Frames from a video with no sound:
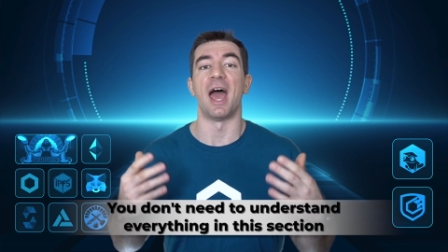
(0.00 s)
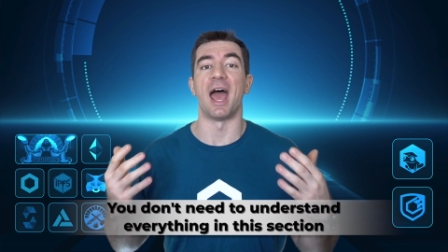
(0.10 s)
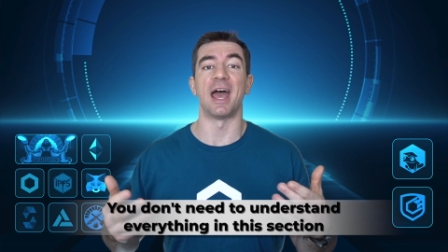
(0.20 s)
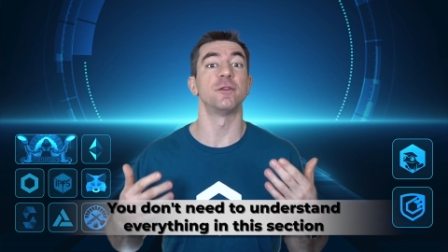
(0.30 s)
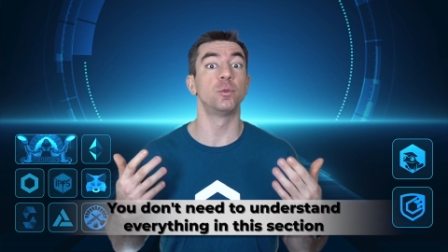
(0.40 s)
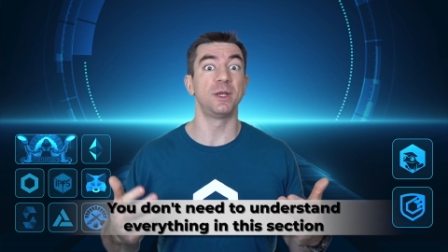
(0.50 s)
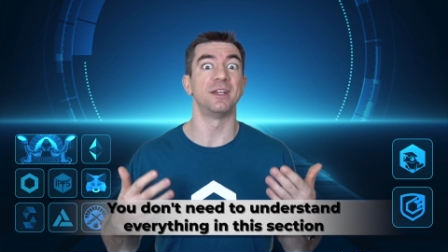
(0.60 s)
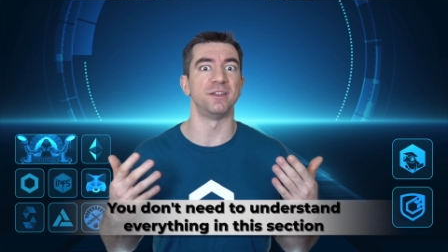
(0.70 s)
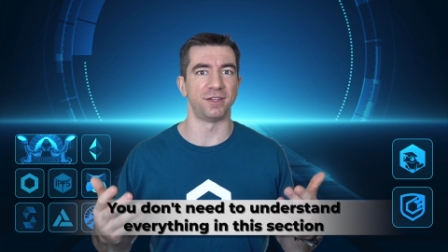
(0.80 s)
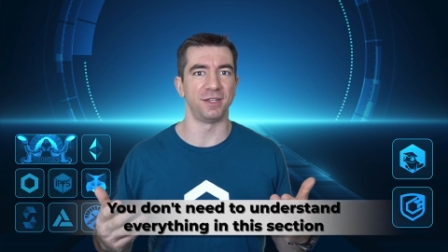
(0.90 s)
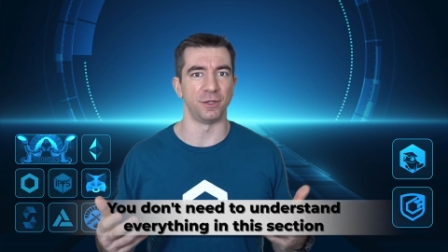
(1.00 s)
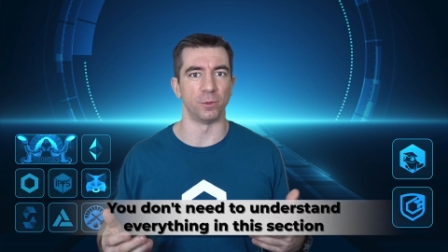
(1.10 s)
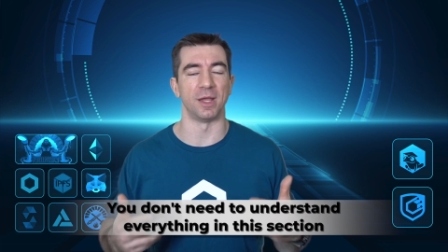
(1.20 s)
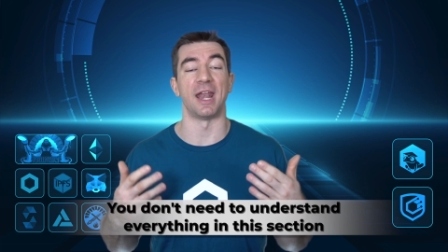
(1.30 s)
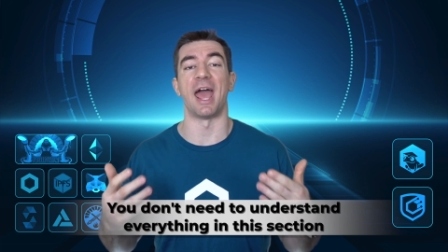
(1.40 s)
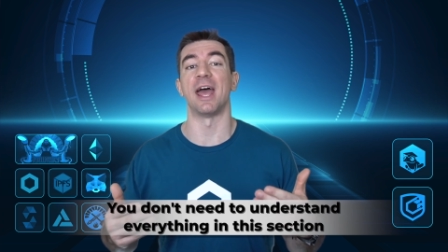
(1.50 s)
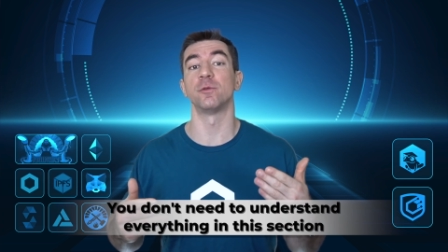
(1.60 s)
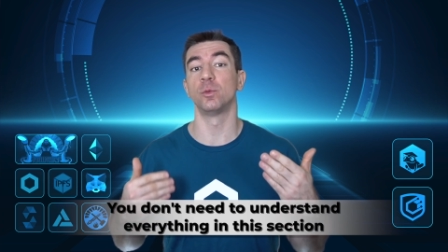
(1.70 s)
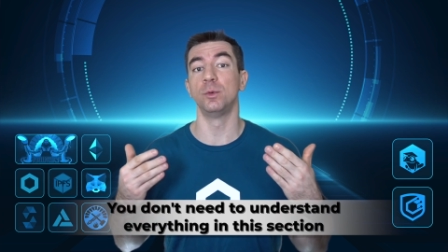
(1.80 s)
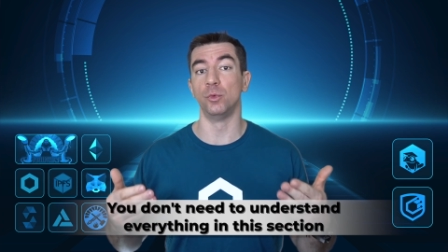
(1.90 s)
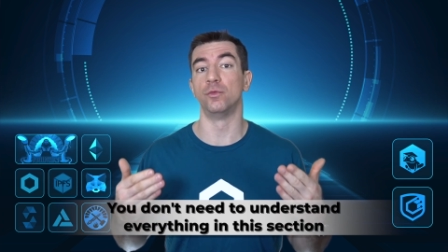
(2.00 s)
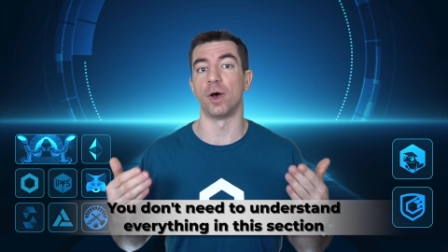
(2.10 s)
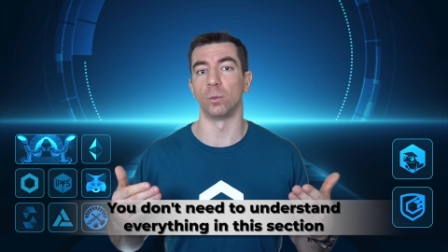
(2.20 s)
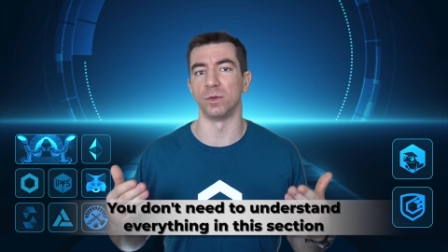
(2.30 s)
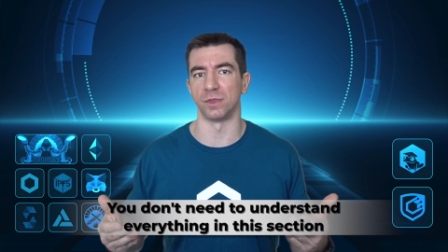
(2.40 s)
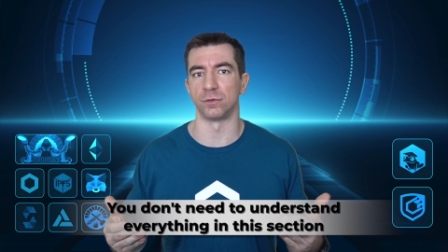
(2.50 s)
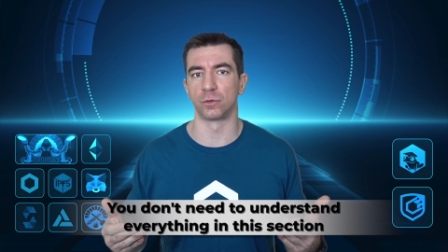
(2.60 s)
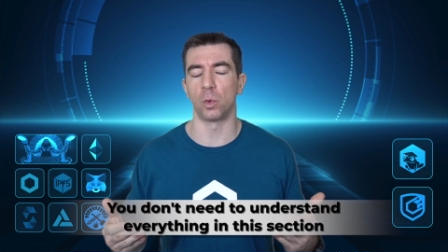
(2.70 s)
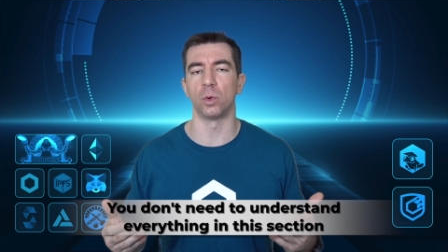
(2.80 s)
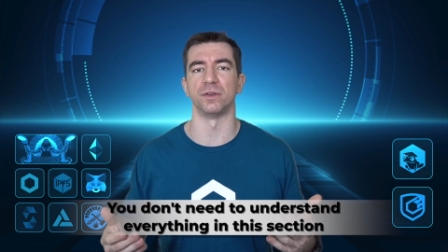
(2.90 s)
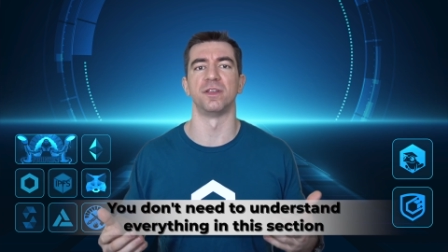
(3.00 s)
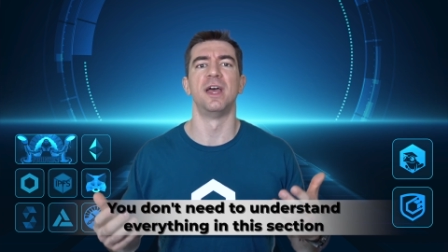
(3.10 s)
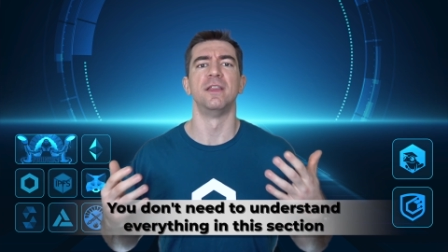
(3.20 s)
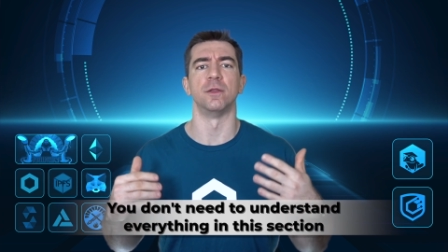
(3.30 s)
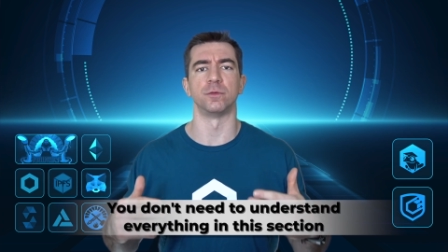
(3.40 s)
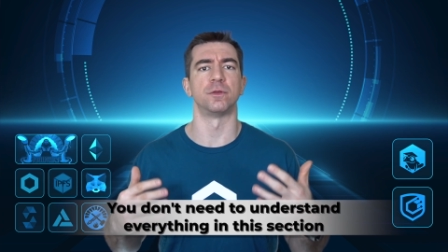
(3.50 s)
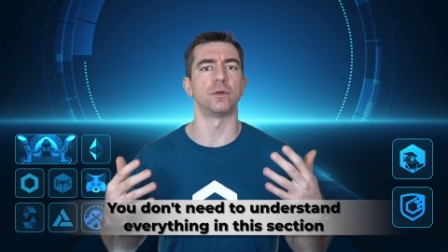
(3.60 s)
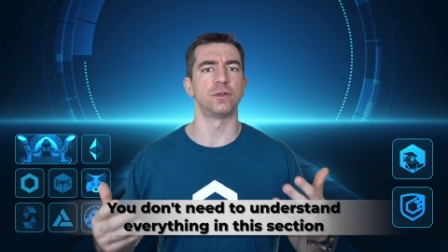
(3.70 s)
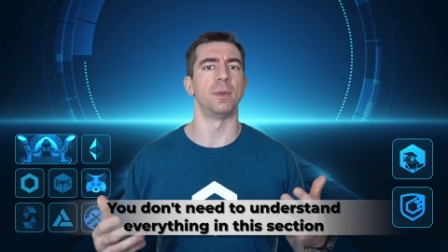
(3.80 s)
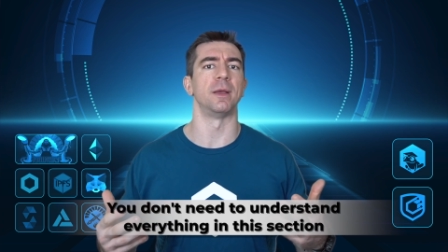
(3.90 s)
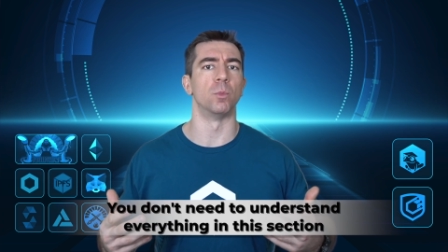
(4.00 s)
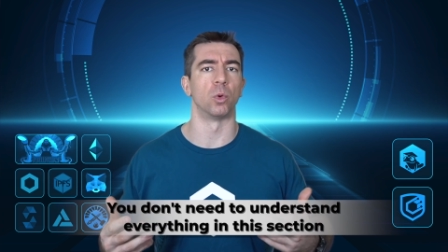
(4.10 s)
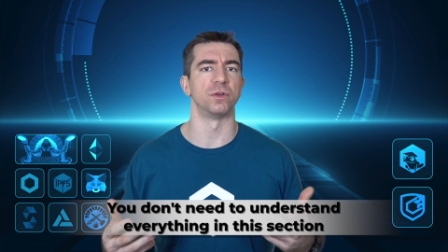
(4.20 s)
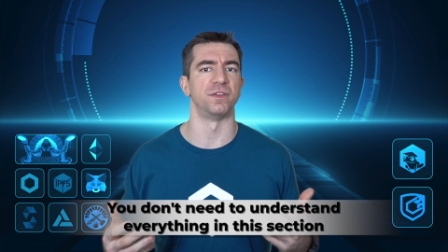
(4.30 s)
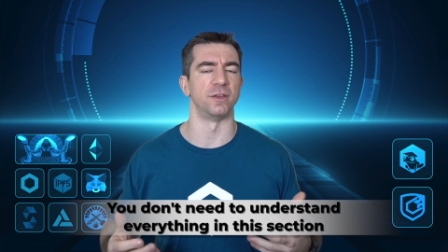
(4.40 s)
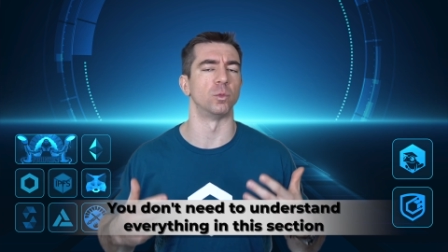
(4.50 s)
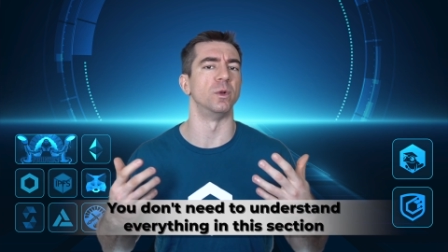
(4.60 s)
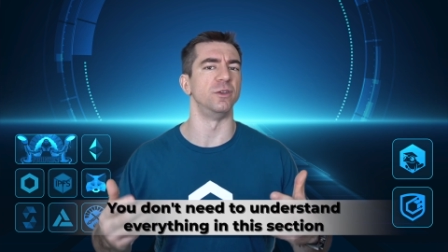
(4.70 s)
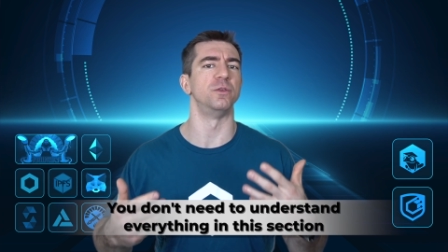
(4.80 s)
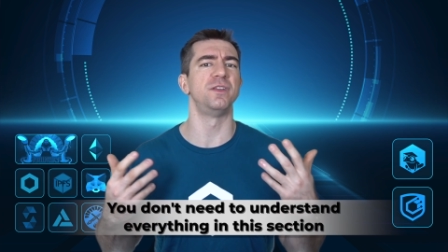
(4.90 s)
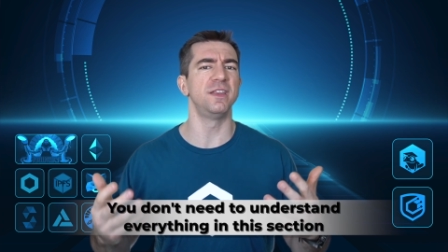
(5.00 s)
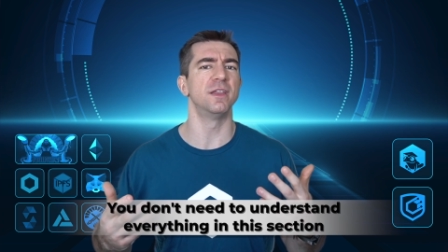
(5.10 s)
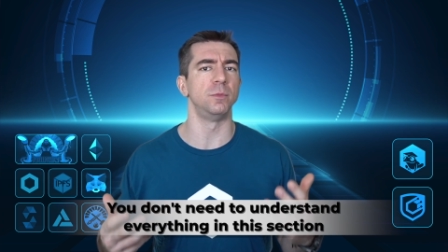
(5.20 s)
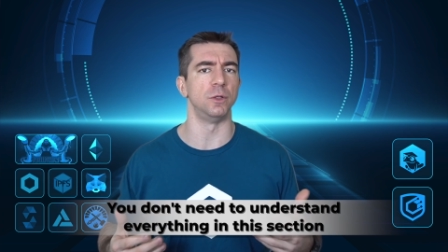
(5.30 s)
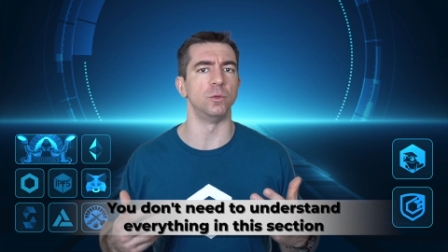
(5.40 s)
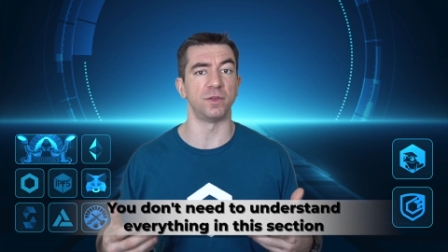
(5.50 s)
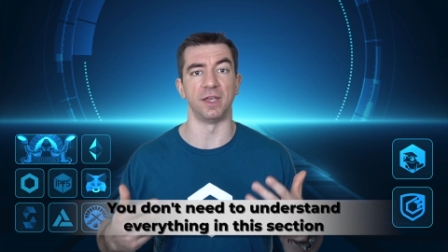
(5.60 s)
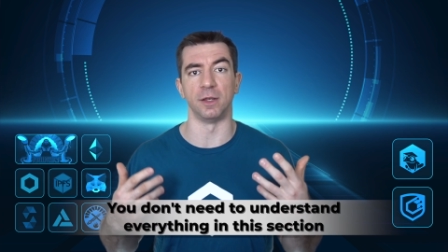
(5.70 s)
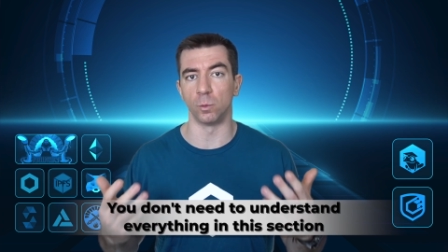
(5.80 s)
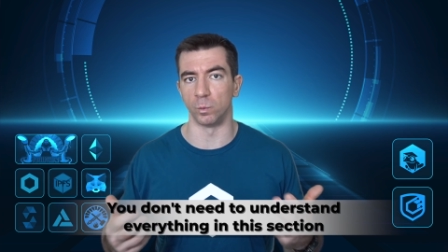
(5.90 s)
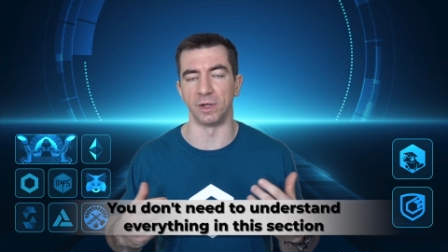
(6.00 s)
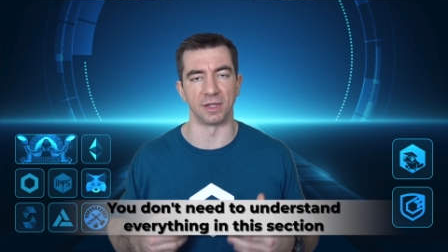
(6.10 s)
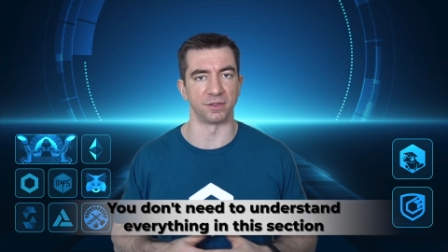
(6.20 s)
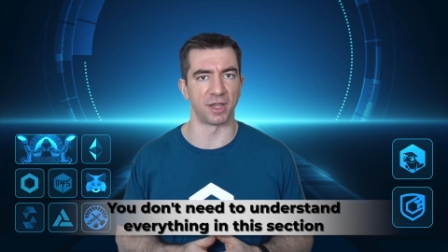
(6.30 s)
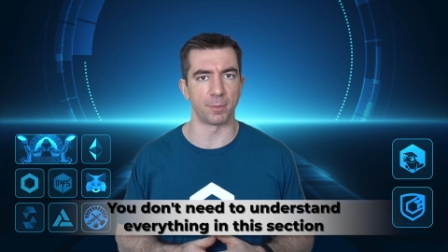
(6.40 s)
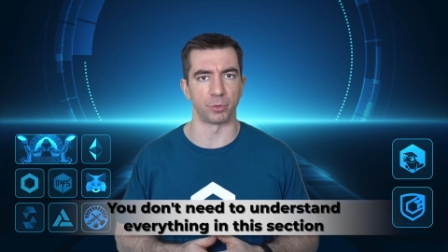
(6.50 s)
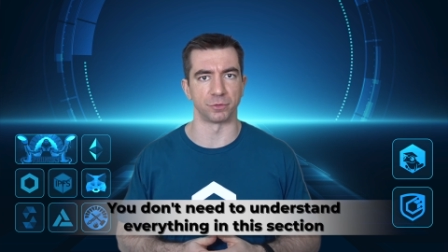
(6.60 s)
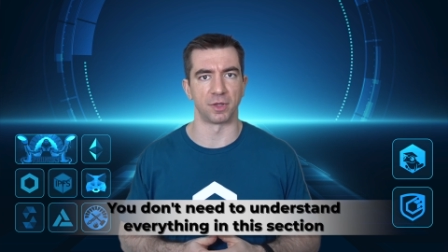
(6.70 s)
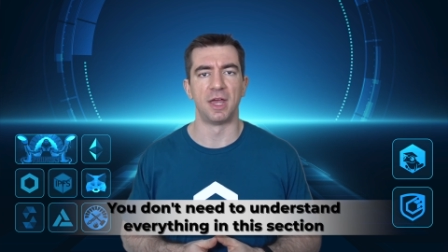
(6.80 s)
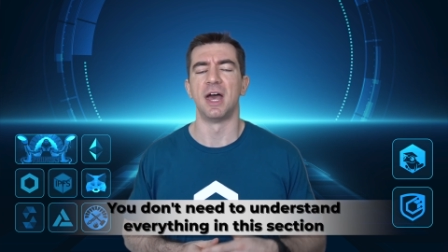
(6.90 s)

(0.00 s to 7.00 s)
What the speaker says: As we continue and as we move on with this course, they'll start to make more sense when you see them used in real examples.